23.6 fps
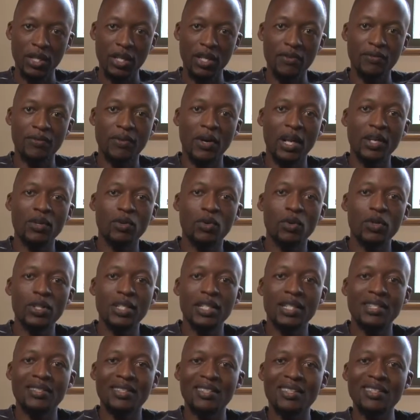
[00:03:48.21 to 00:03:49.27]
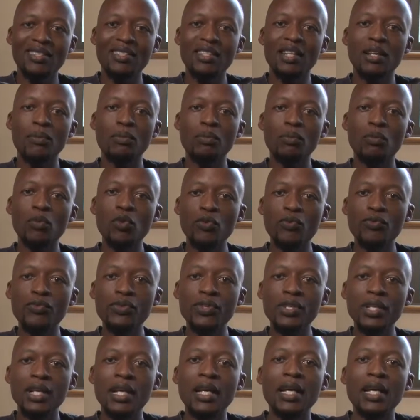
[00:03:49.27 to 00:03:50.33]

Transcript: If an audience isn't moved,